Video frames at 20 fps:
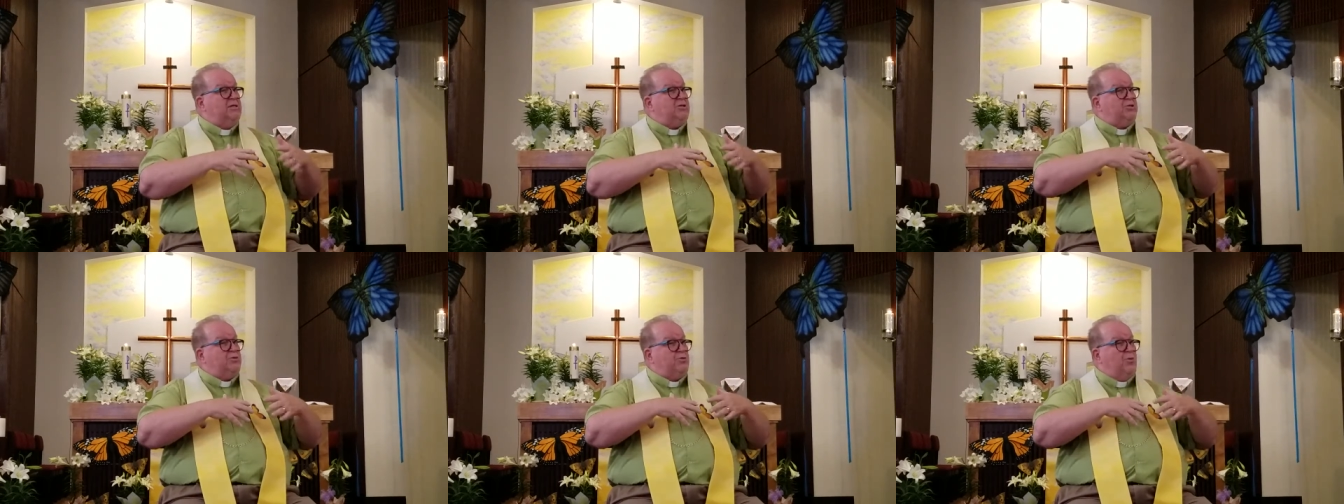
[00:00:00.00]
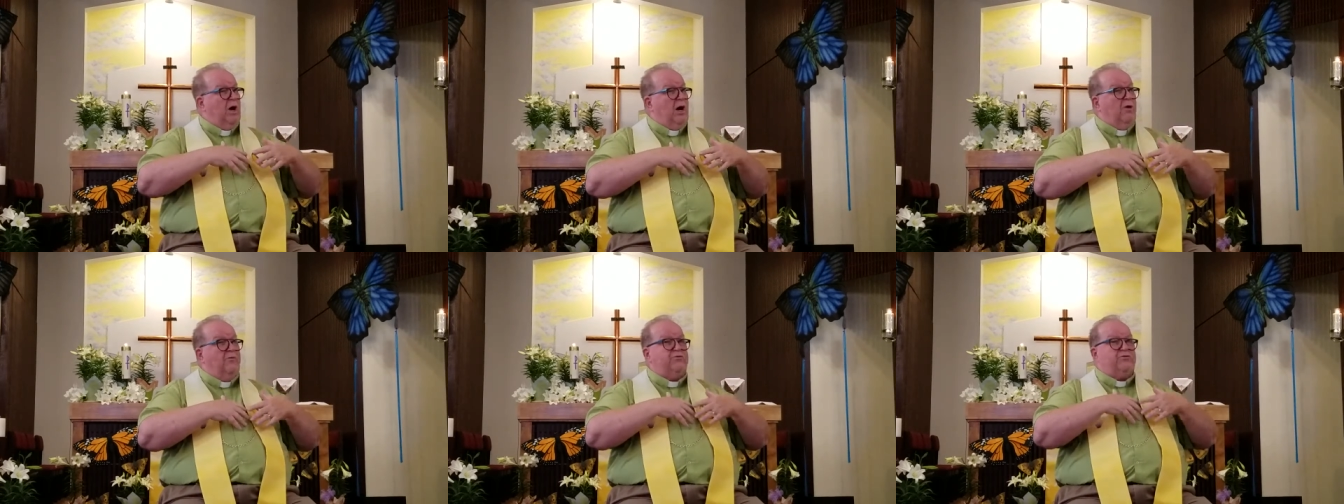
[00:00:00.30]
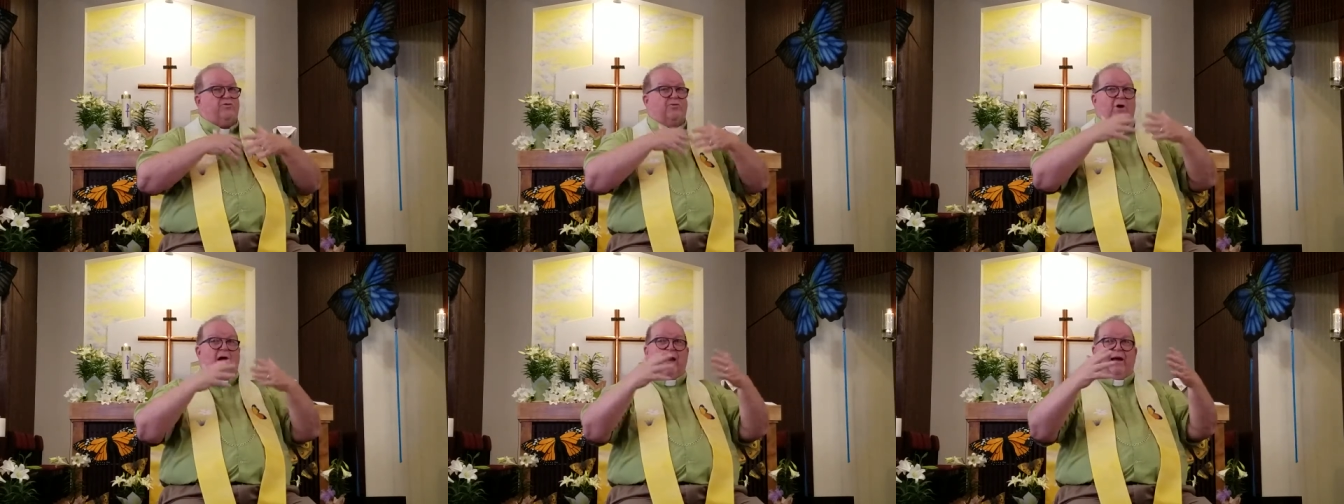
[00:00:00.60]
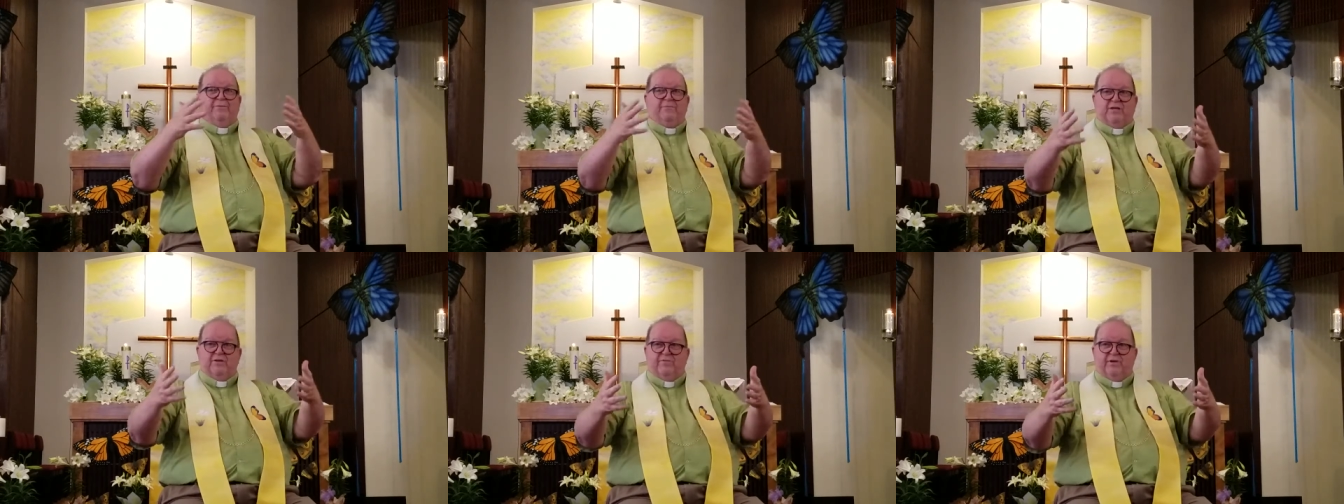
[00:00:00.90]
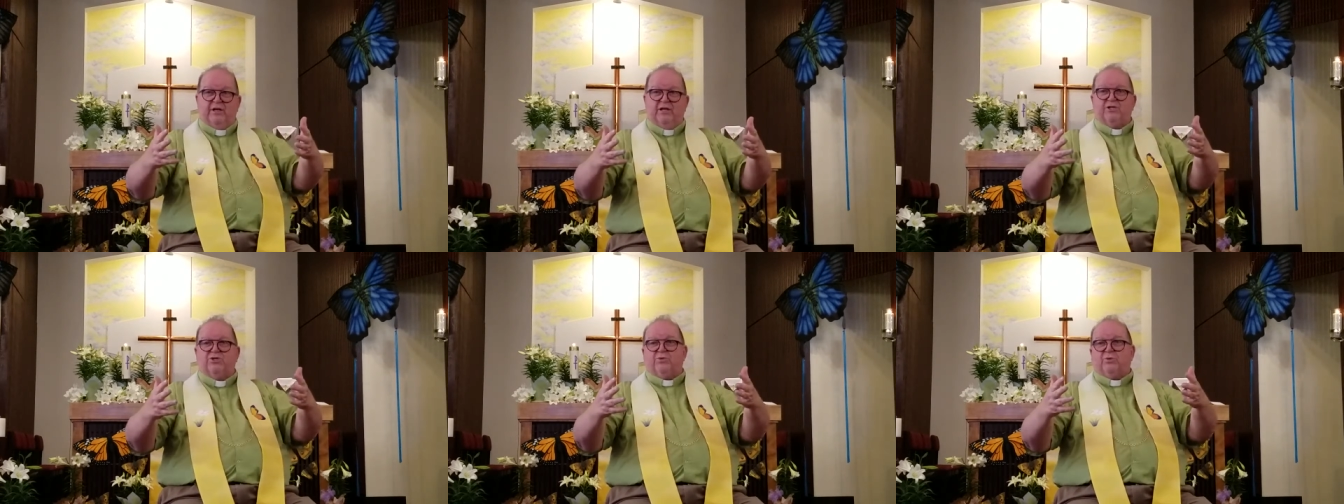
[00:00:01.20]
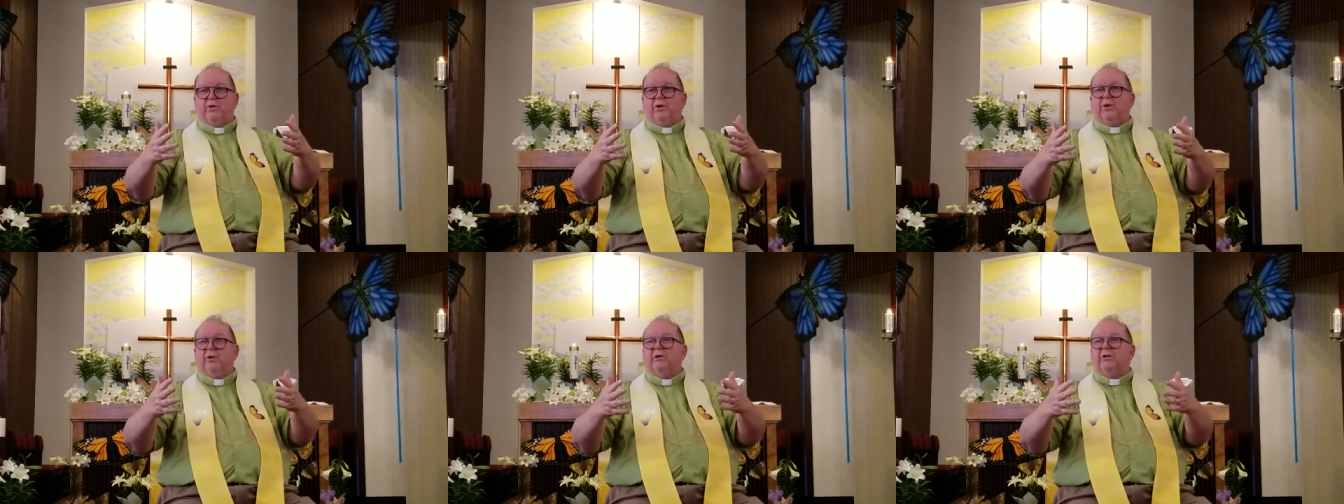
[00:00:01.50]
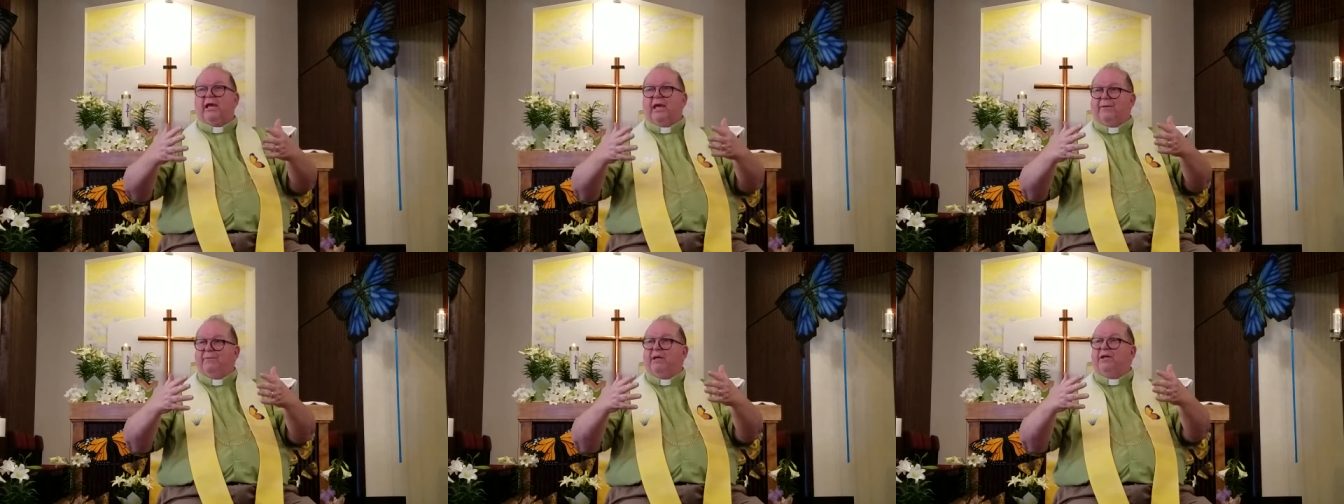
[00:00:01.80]
the 12 tribes of Israel
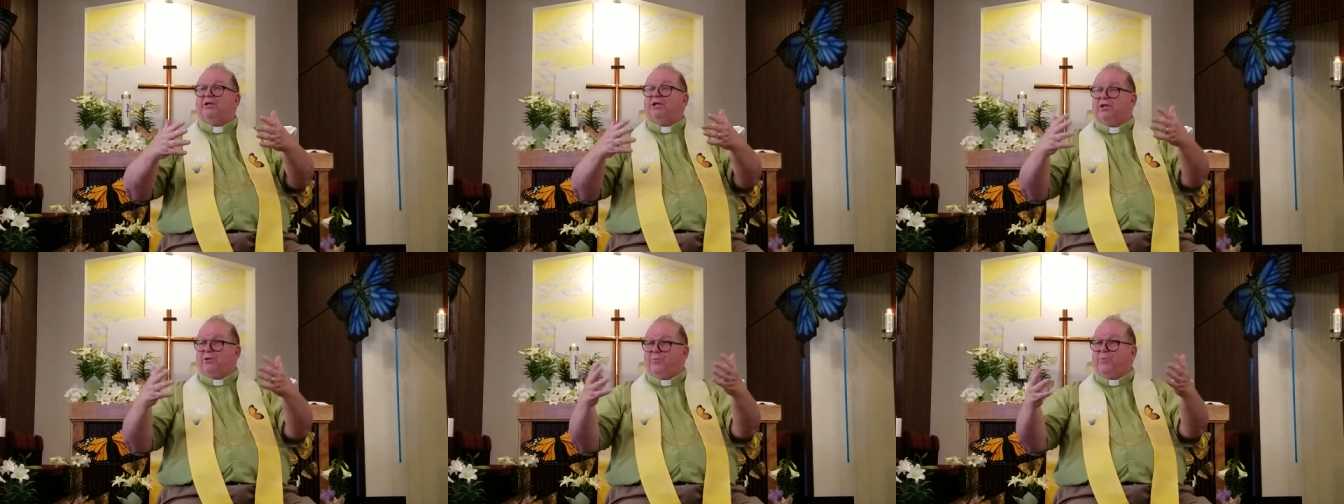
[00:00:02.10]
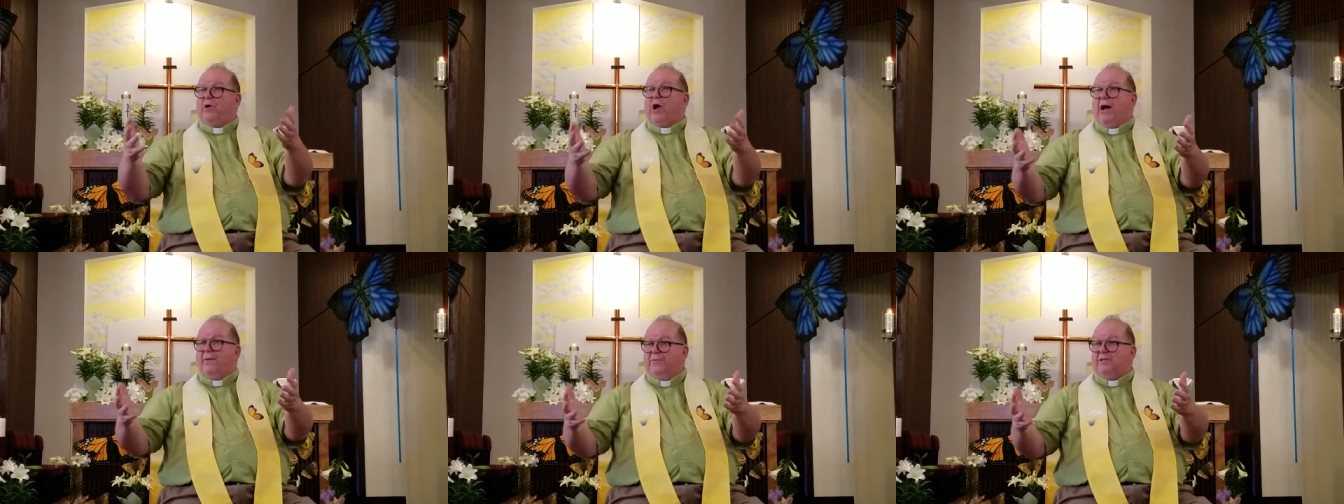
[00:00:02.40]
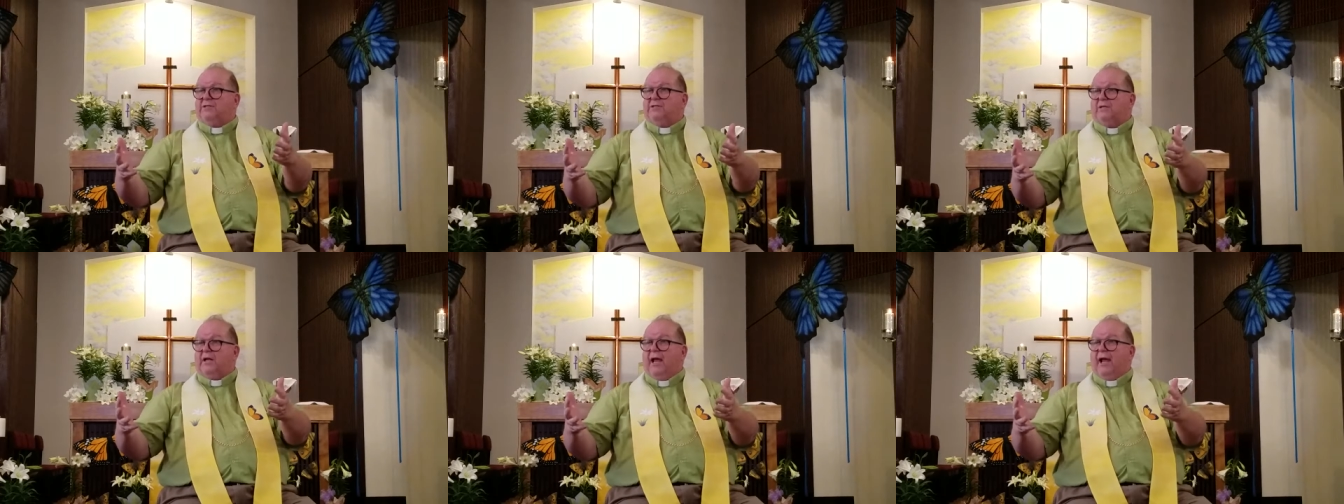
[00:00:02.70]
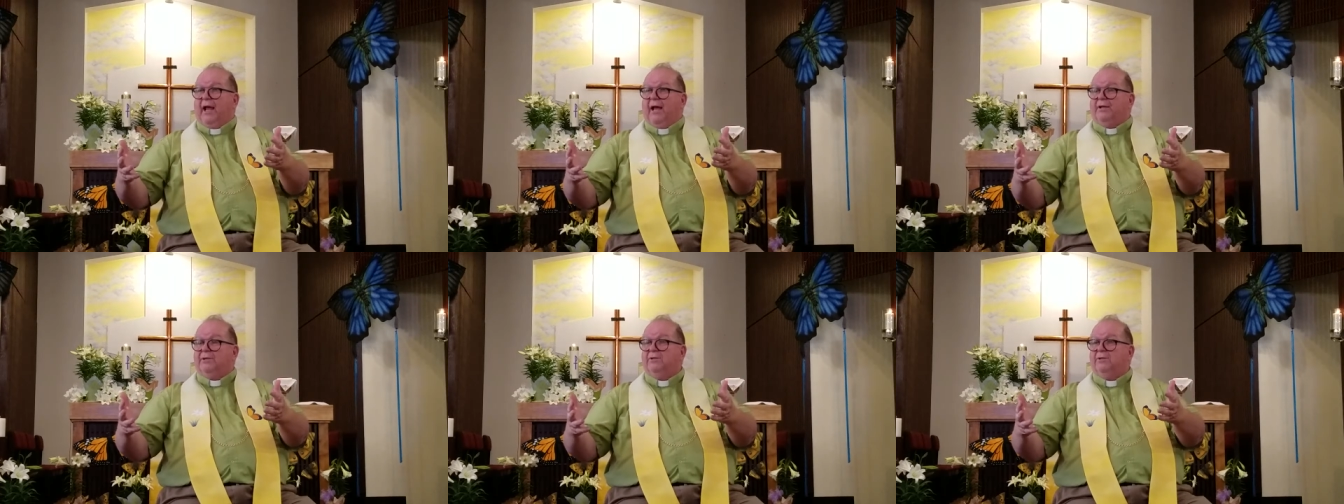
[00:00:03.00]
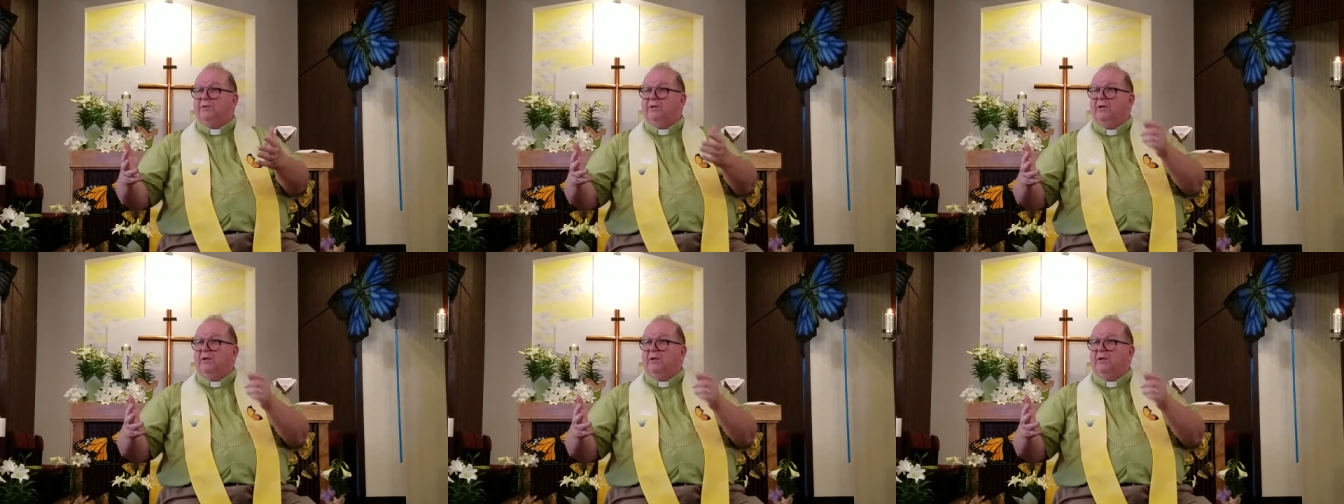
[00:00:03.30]
came into the promised land,